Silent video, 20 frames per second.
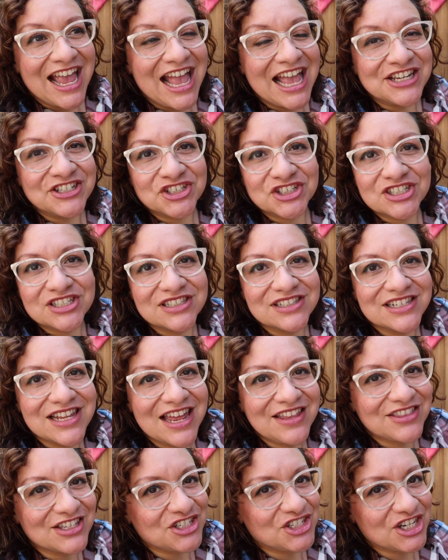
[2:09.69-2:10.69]
and just
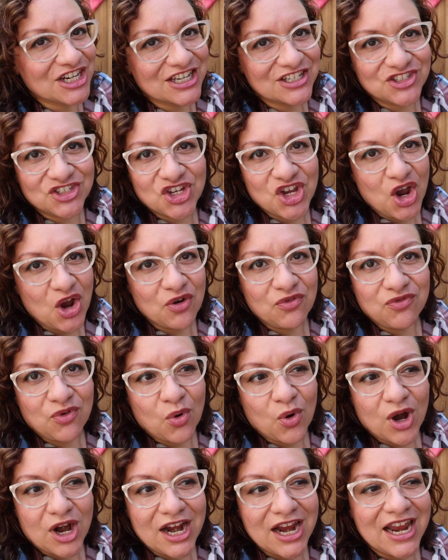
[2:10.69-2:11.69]
let the chickens go
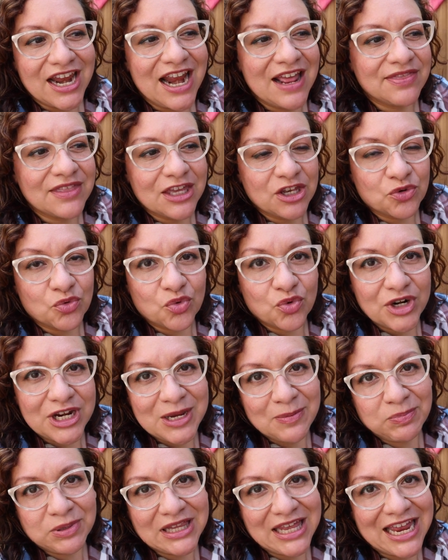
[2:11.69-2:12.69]
for it and then
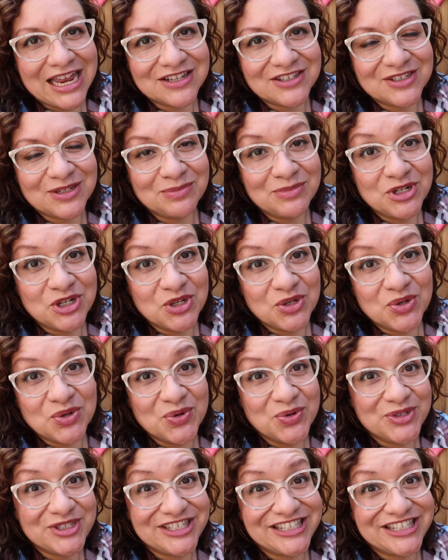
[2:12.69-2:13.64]
replant some new